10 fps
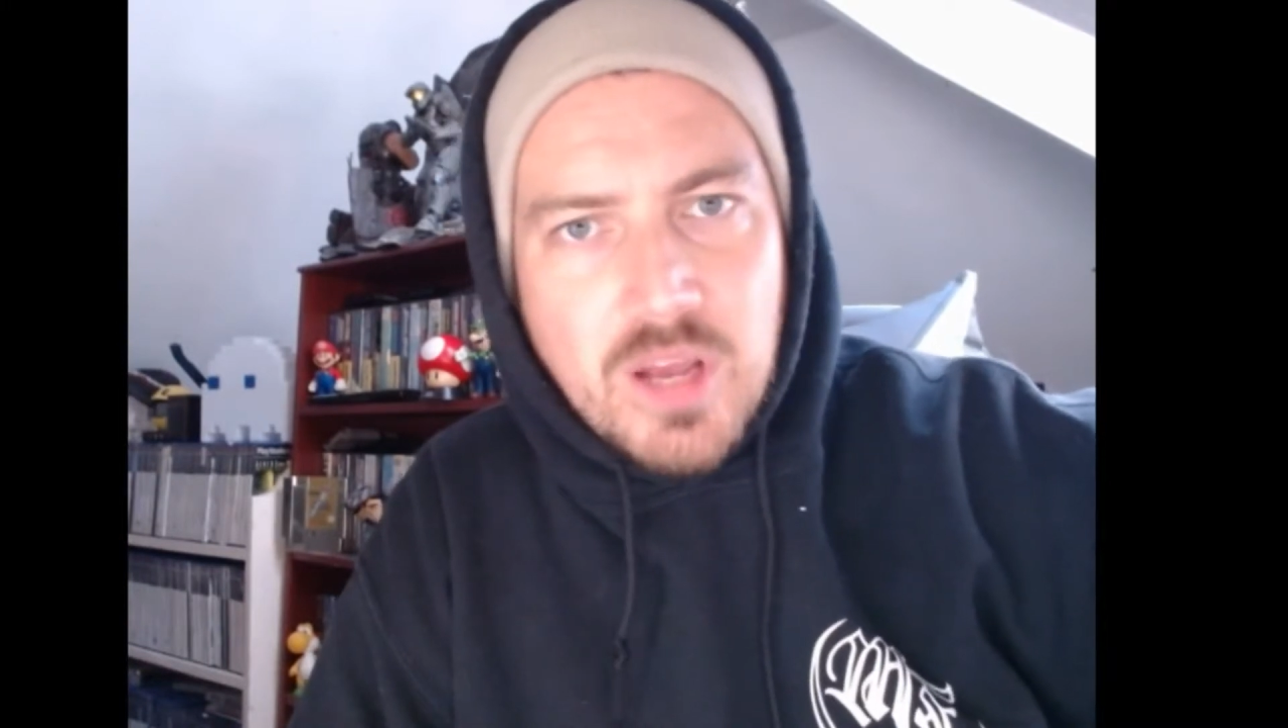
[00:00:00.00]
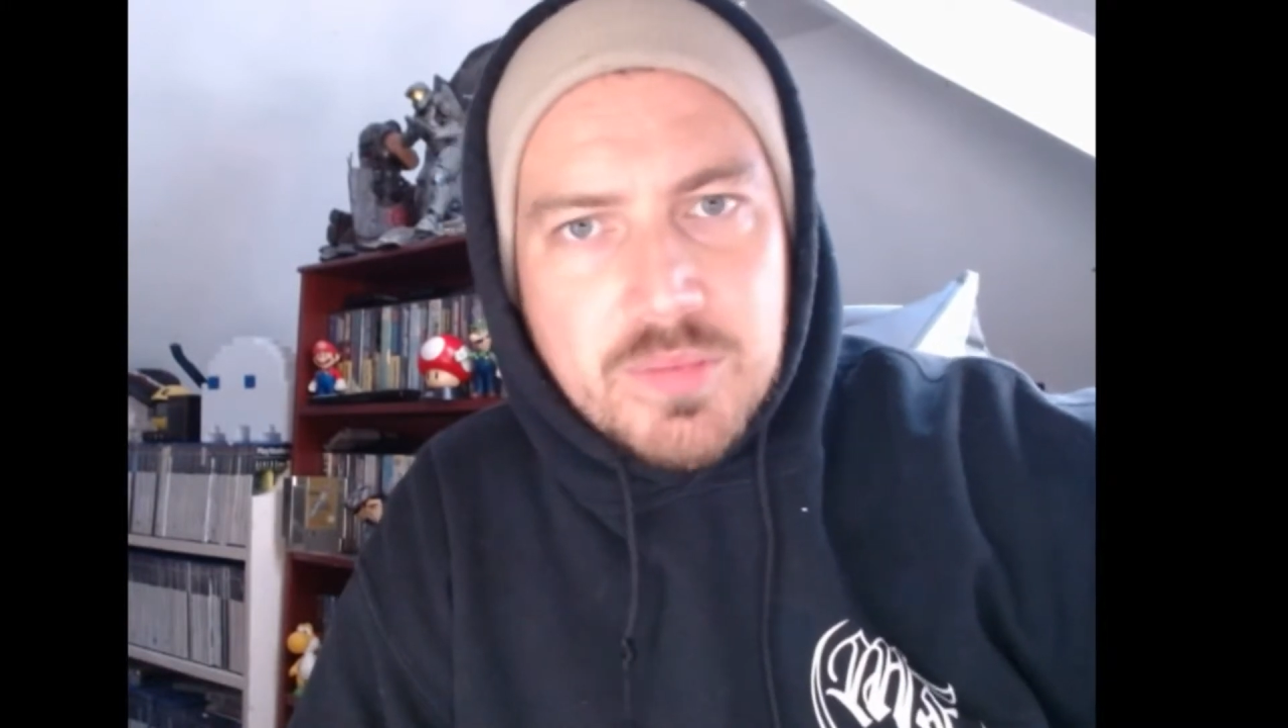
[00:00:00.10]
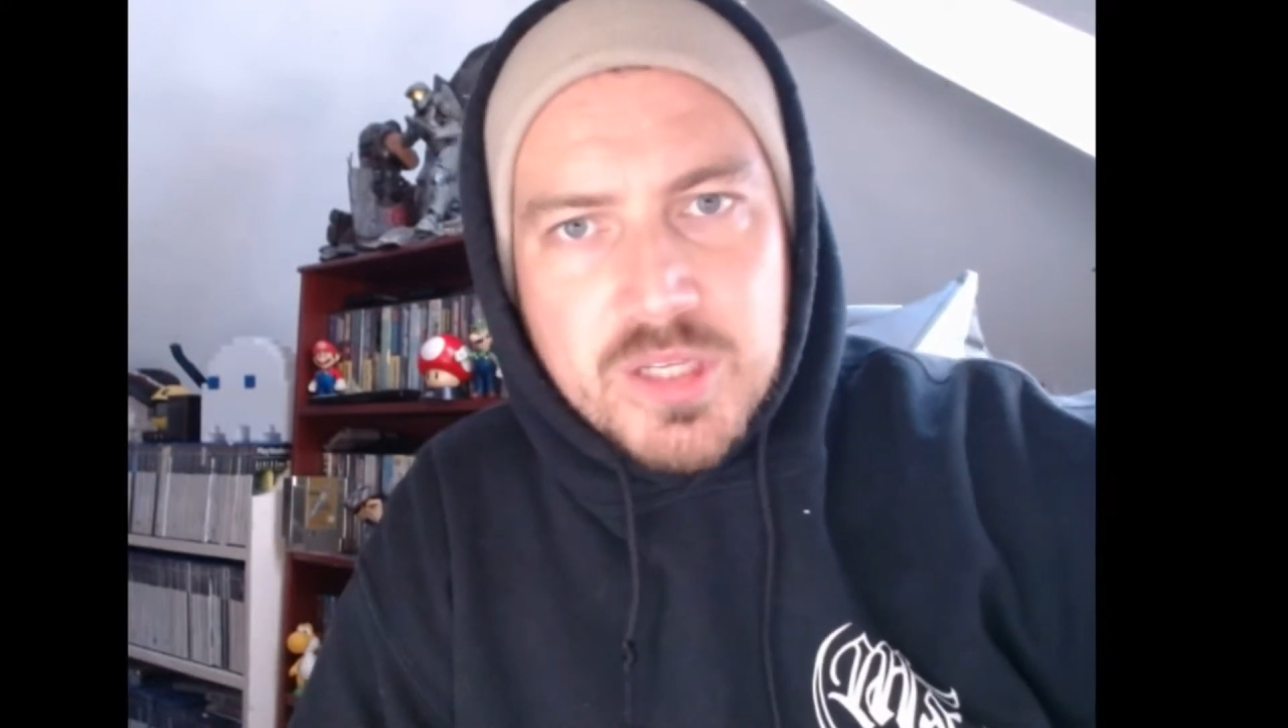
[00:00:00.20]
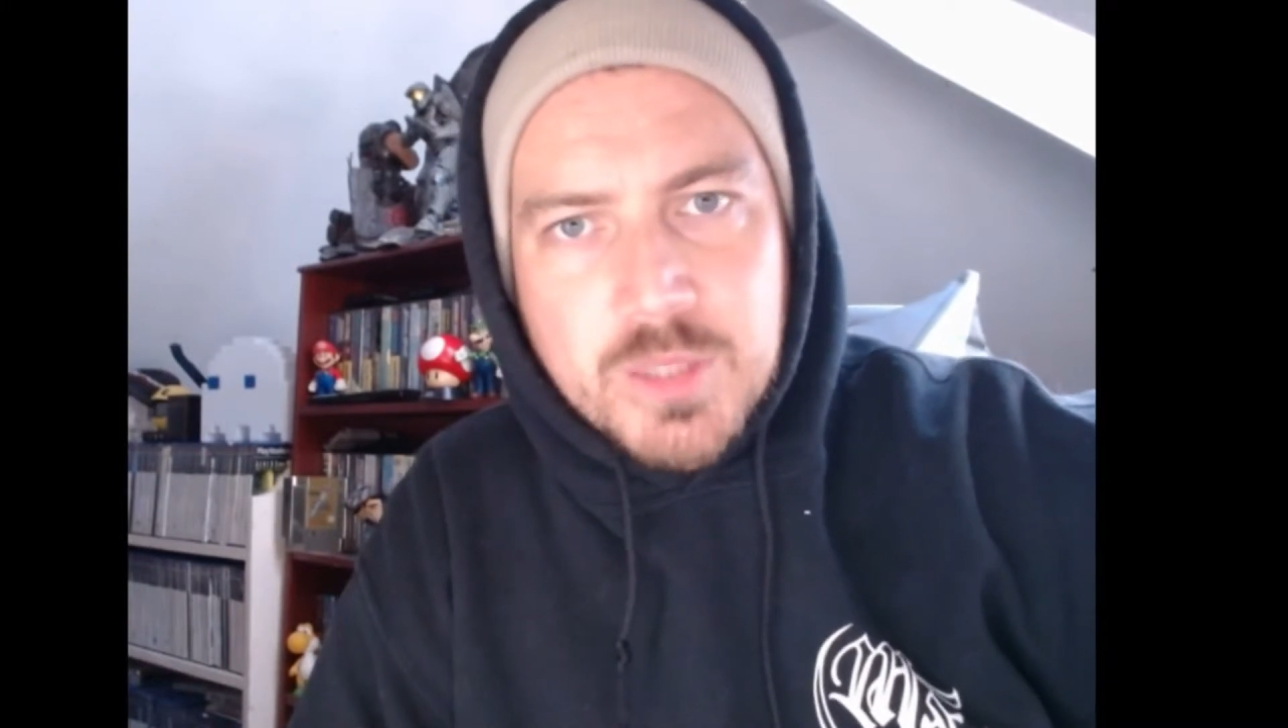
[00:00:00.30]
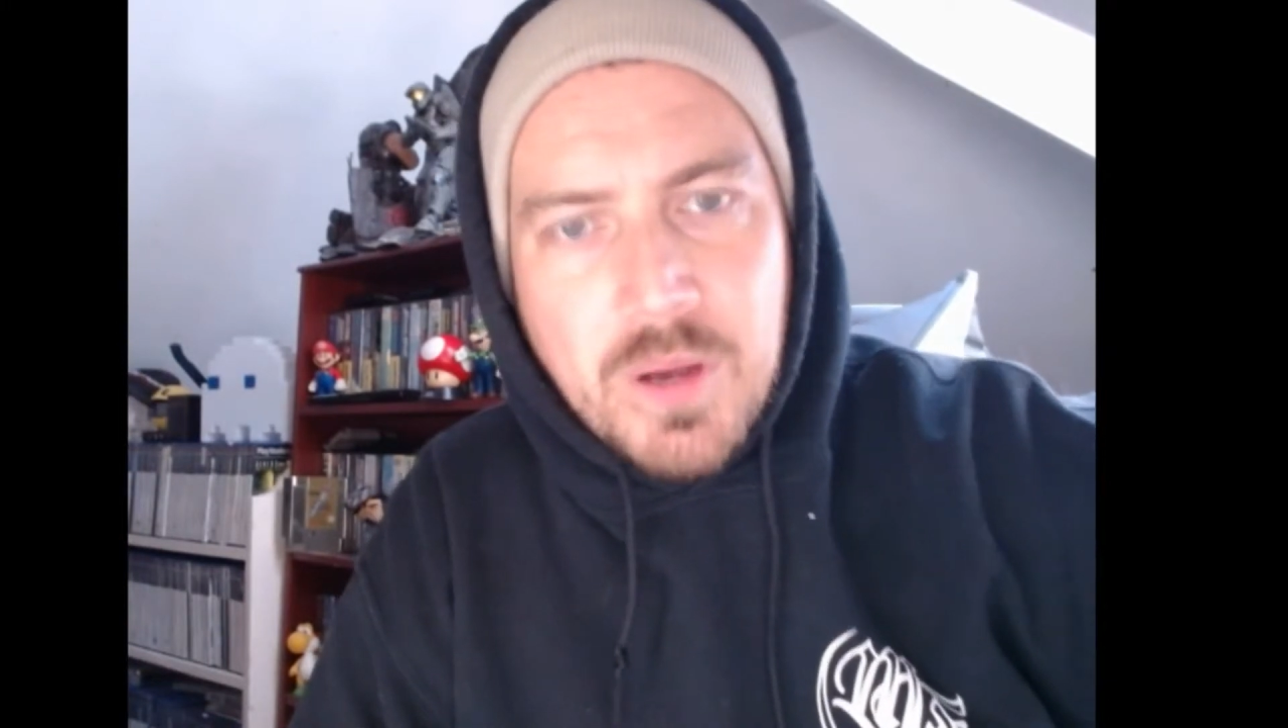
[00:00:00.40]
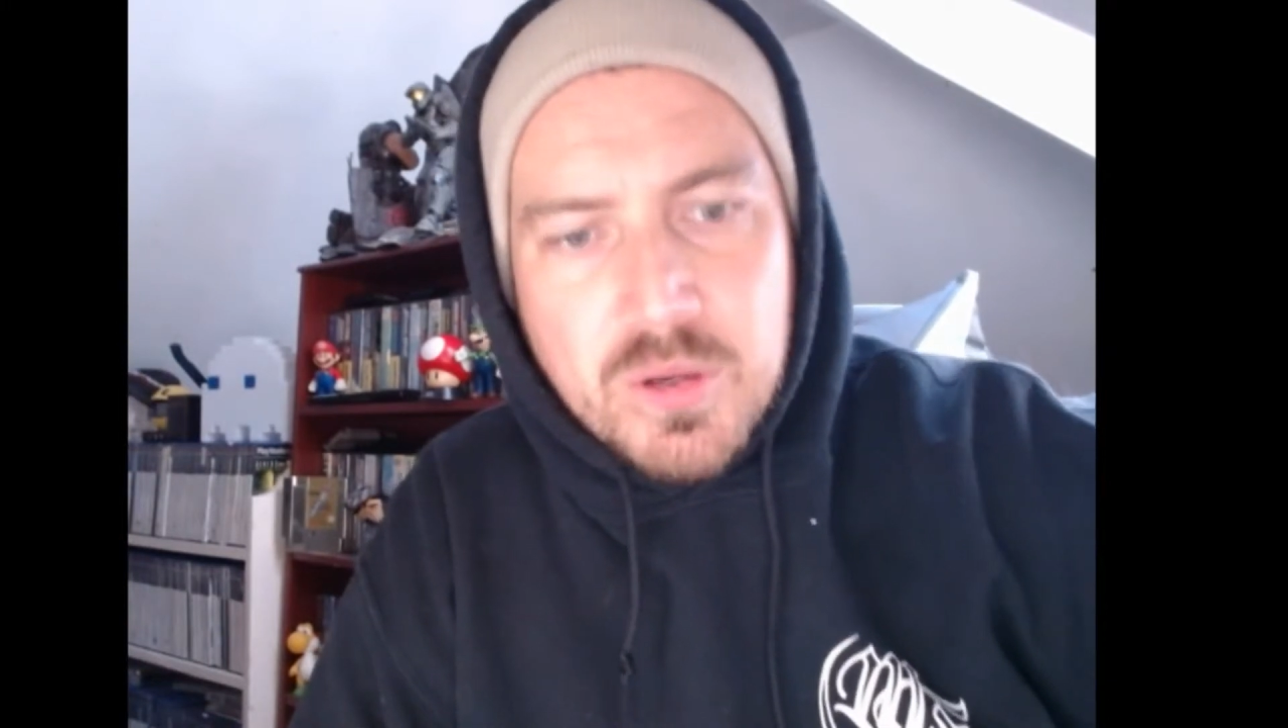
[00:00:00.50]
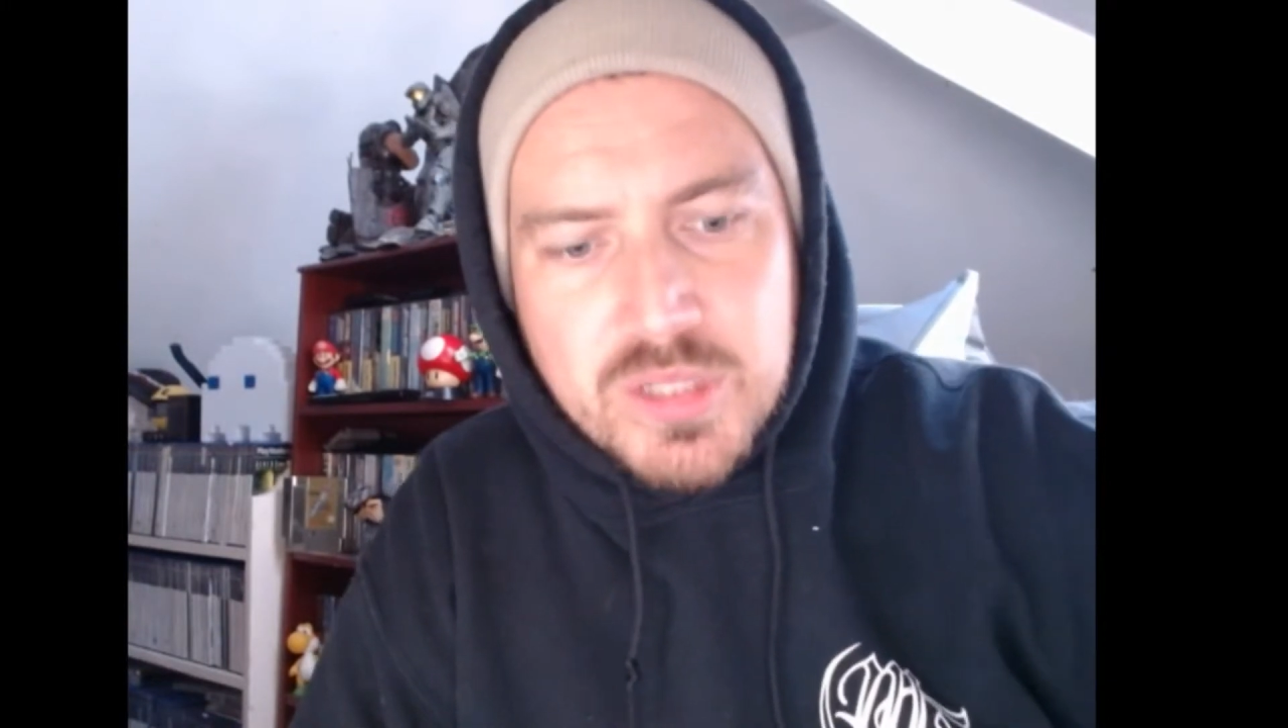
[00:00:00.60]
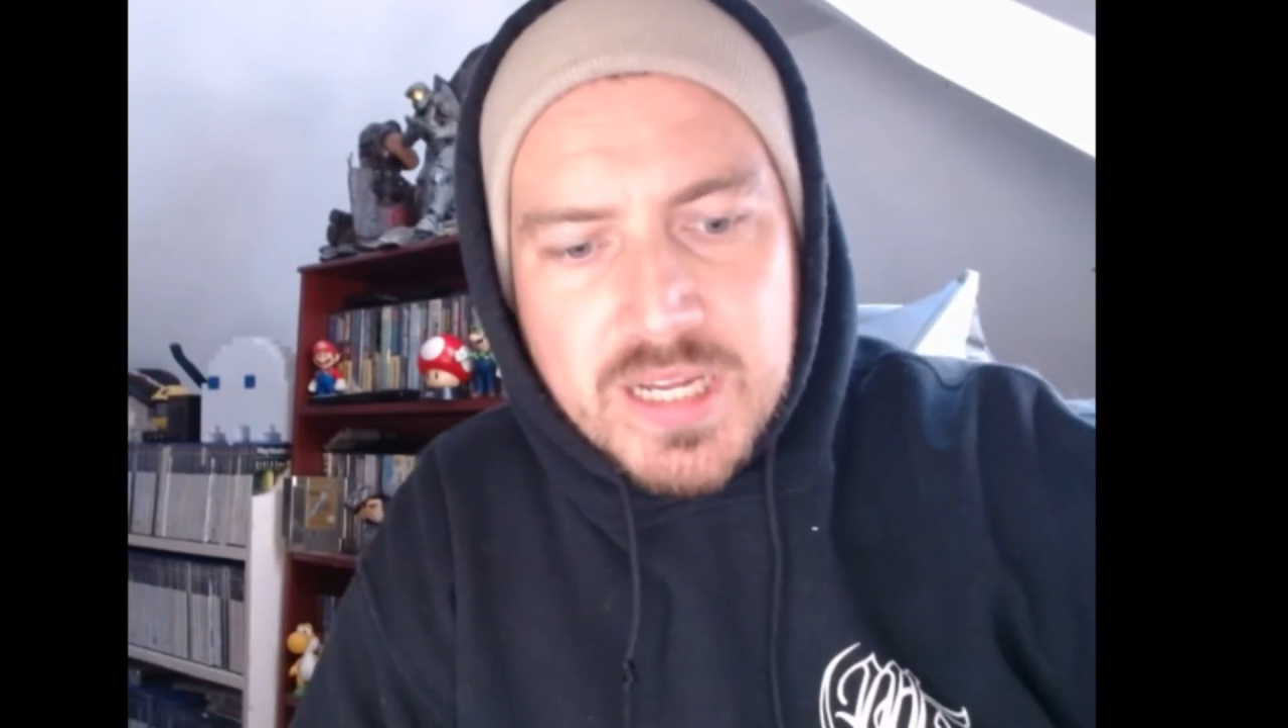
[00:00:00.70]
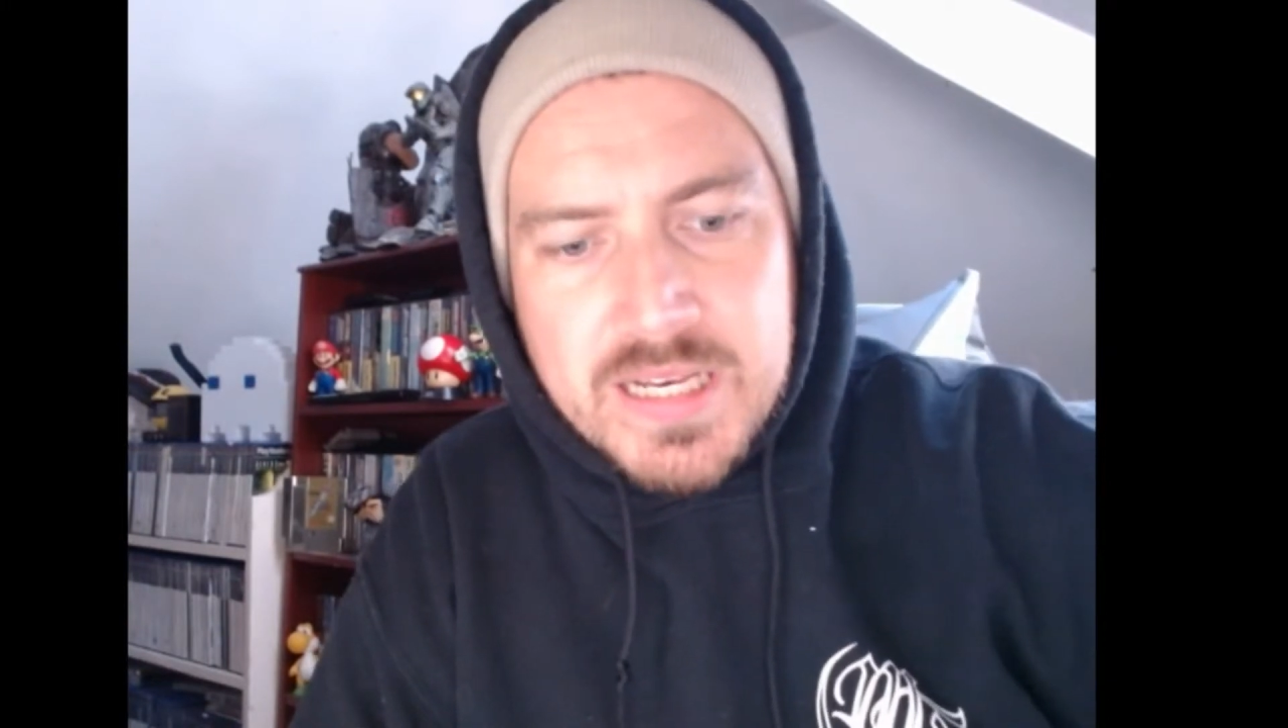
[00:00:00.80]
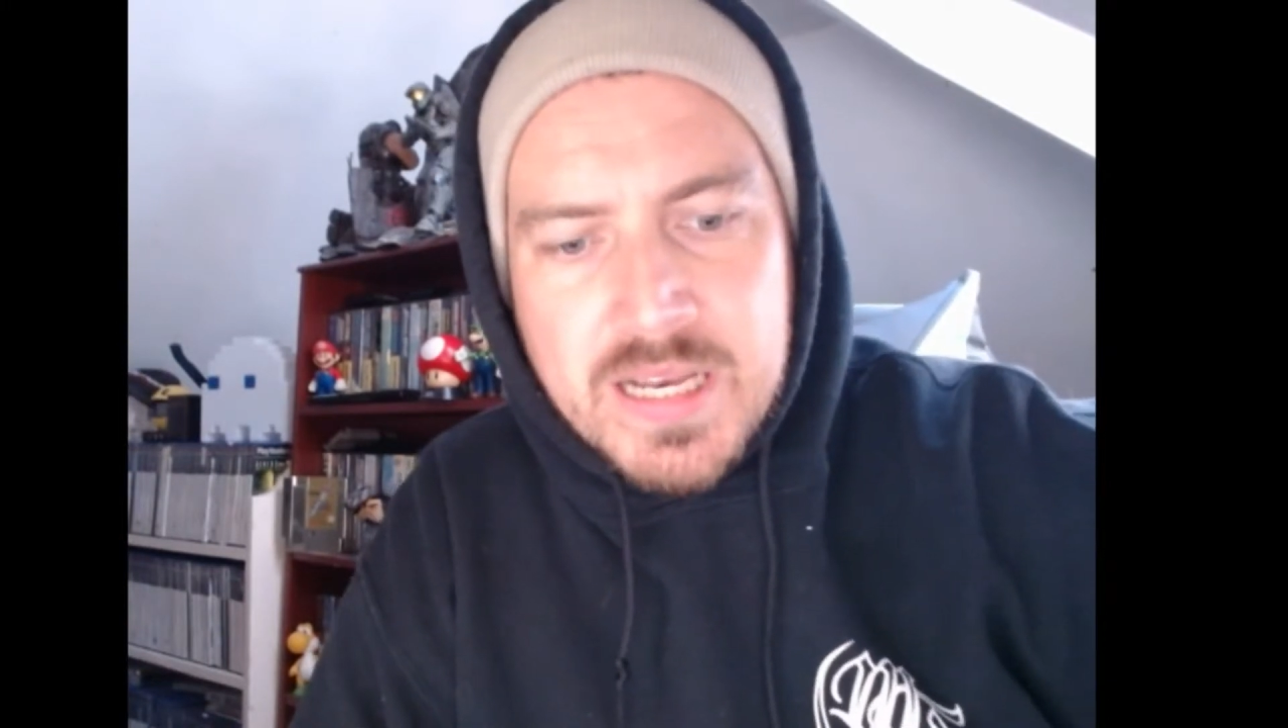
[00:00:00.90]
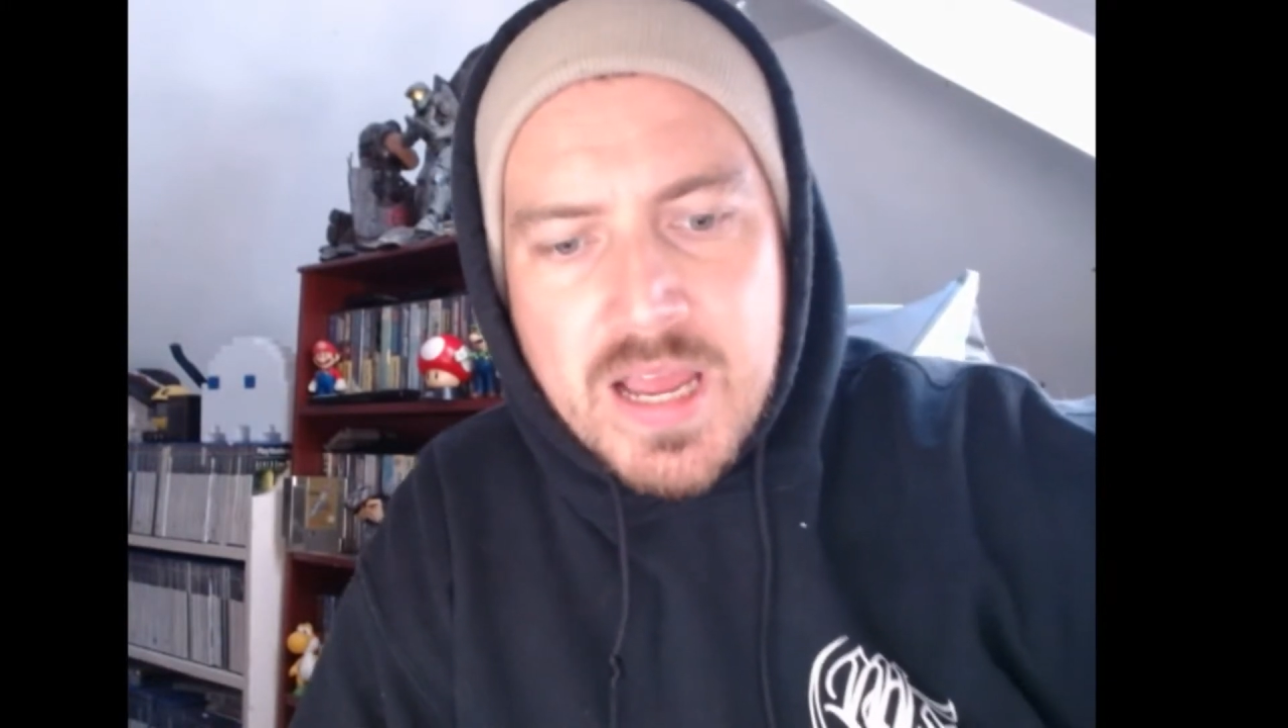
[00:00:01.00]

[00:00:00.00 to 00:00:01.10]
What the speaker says: since posting.